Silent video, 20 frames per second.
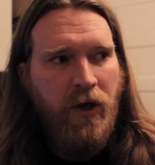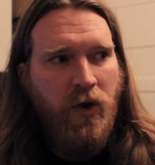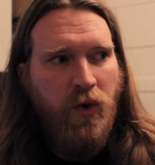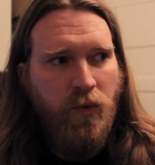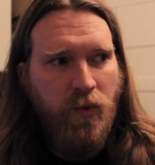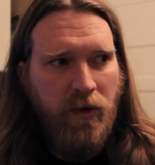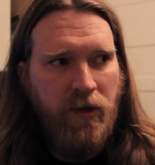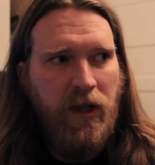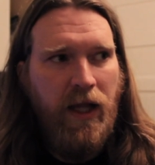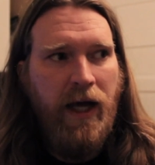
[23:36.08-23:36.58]

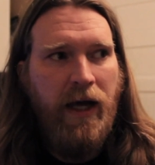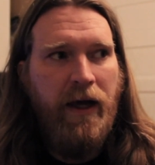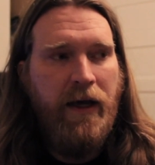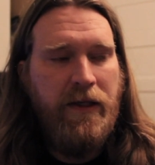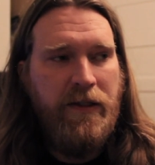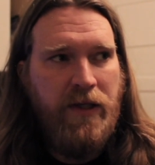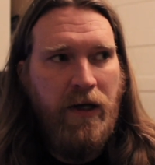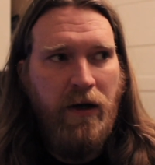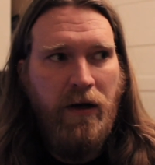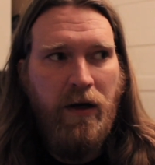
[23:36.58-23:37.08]

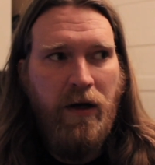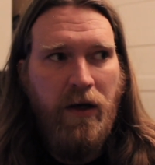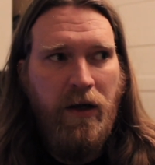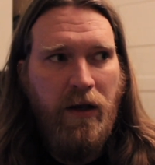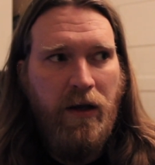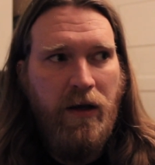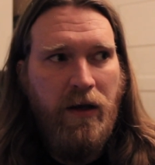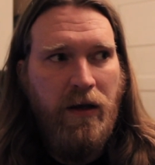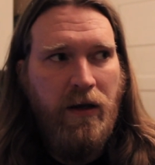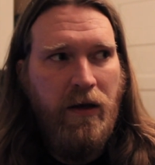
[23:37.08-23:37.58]
relies
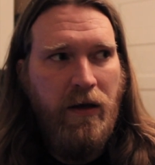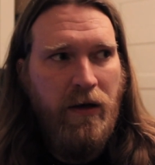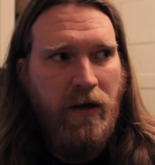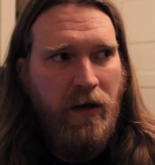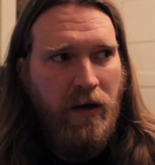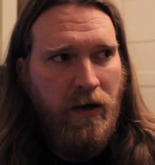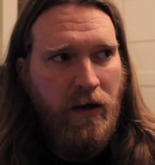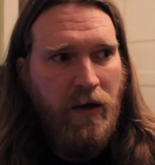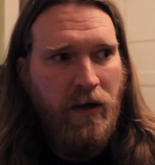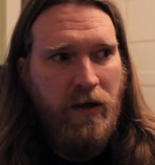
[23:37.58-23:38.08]
on
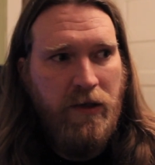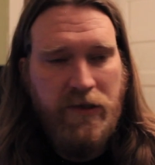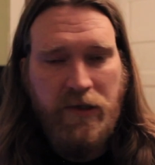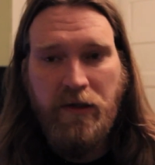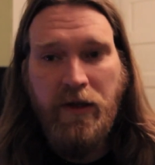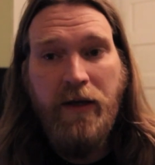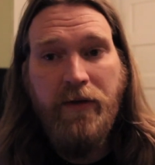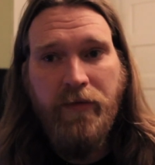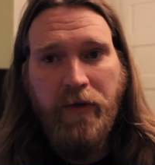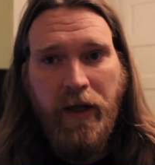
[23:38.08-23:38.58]

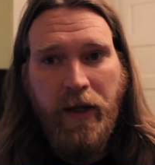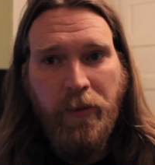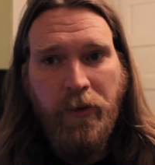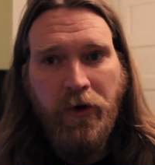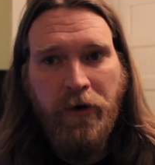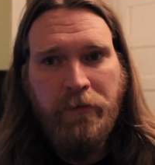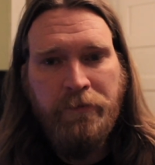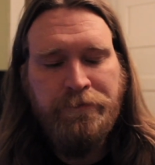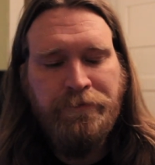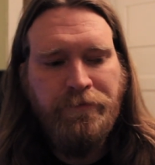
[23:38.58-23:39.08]
slave
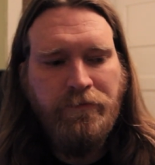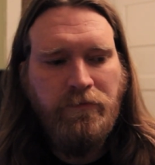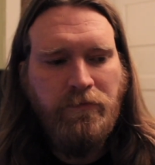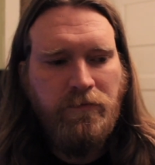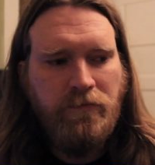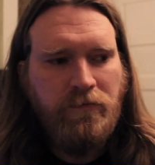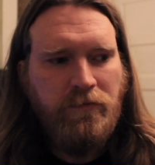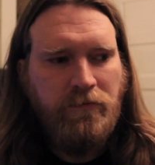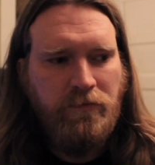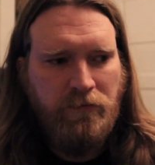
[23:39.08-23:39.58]
labor
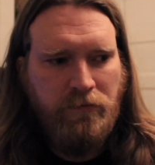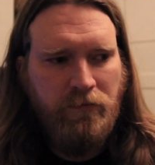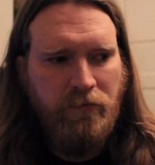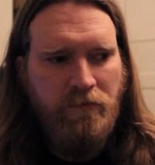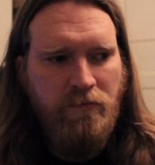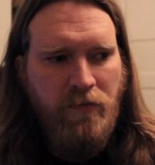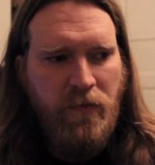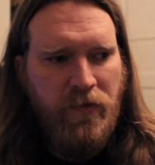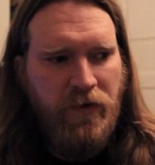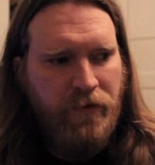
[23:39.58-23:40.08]

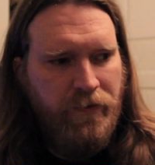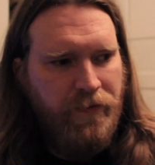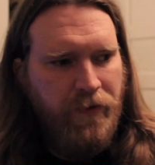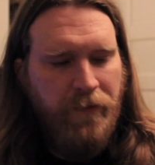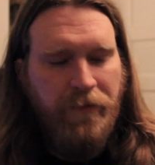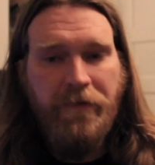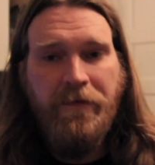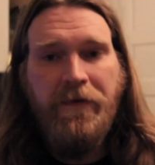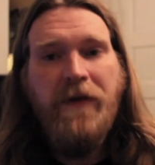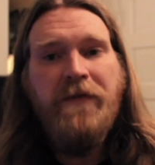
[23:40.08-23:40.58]

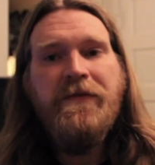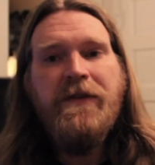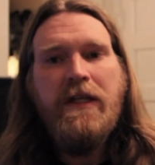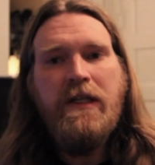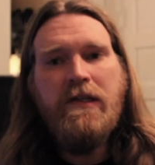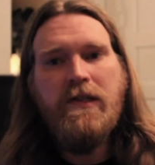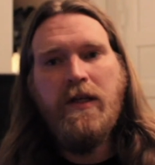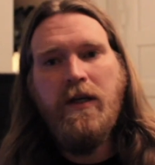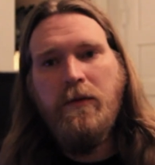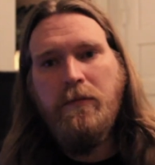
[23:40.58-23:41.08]
for 50
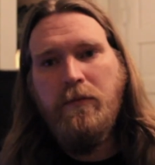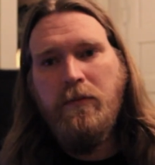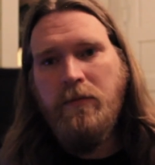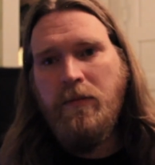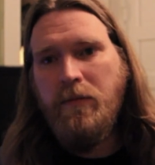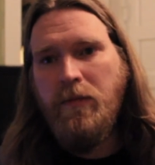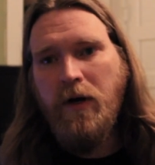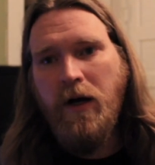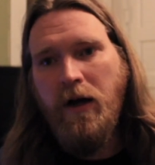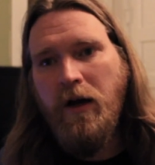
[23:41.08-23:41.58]
some
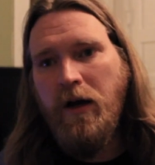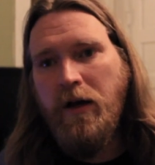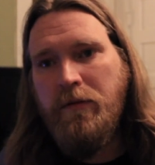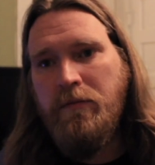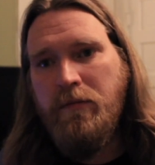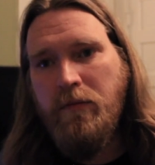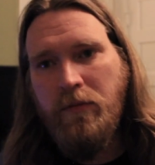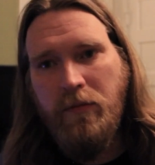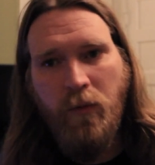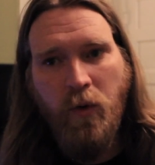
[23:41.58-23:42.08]

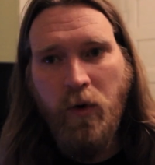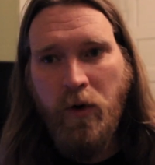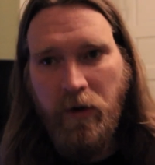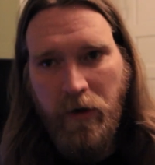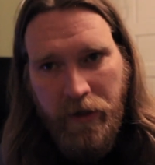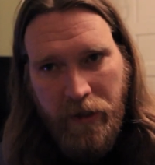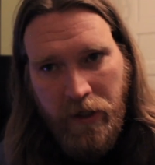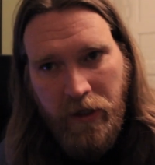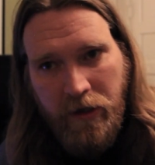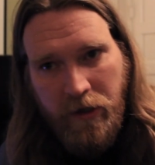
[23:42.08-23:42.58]
odd more
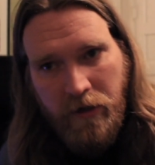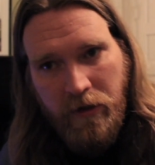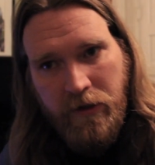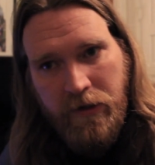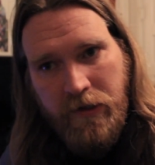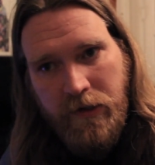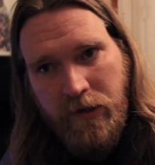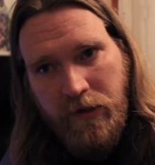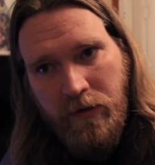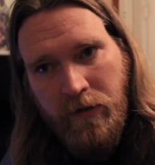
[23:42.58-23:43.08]

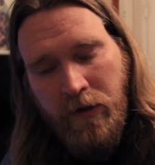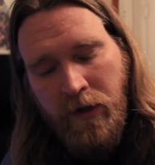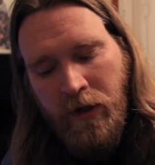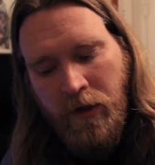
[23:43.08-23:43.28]
years.